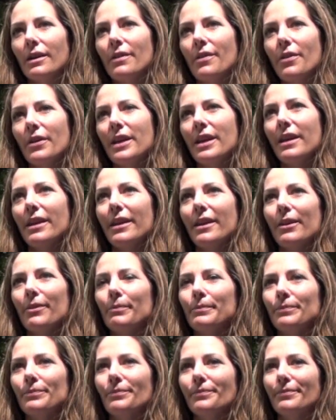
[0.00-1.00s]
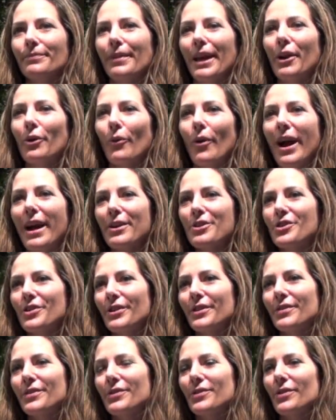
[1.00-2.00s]
the
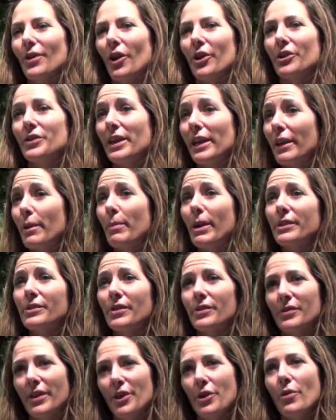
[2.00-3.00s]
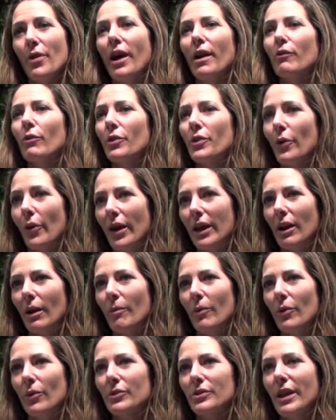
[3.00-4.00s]
interactions on a daily basis that you have with your
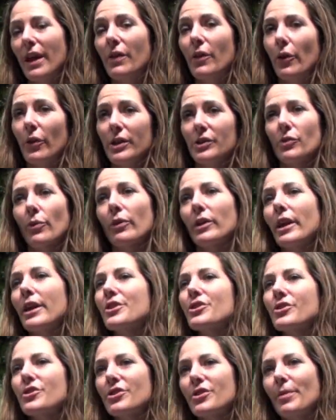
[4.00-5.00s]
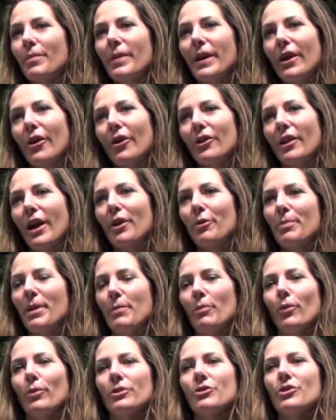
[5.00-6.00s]
animals. And there is a relationship there. A lot of
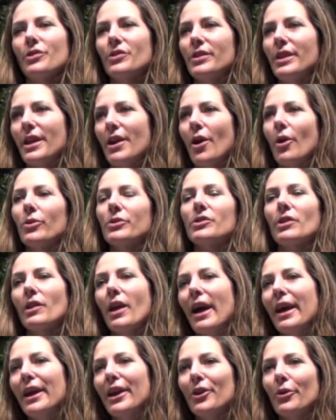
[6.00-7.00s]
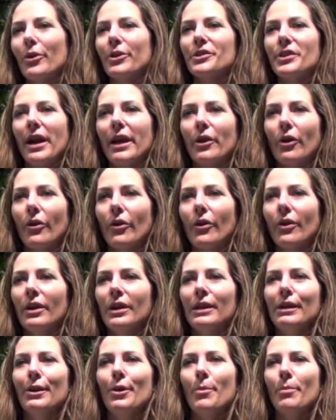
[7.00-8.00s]
people will just see, oh, it's a lion or a tiger.
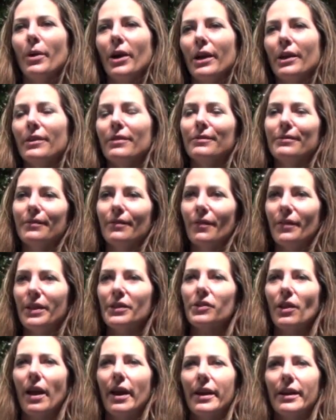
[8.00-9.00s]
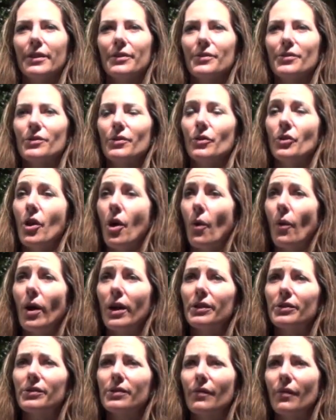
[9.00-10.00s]
But these lions know
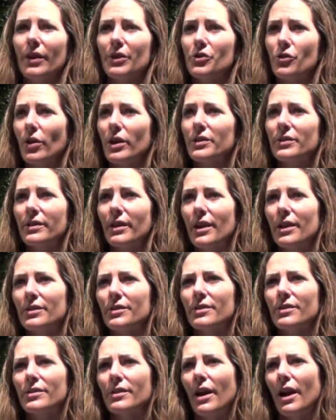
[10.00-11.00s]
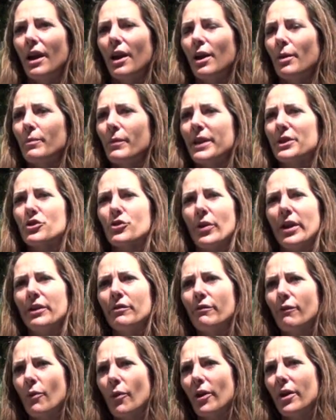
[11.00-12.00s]
us, they trust us, um, they
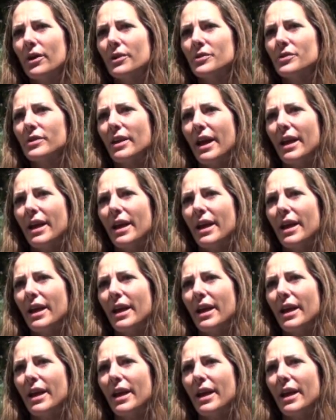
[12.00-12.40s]
train for us.